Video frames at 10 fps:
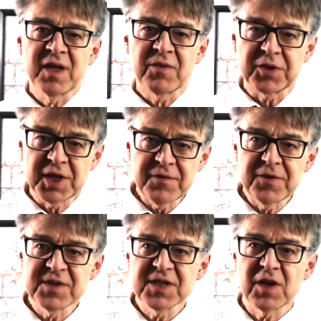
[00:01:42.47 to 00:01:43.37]
The
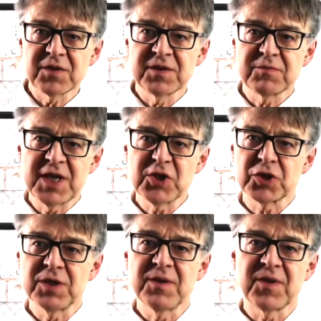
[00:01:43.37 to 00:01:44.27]
difference in
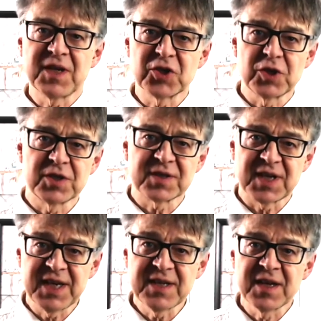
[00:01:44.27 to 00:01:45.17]
concentration in the initial
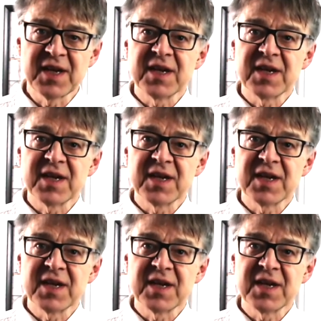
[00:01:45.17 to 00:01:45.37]
state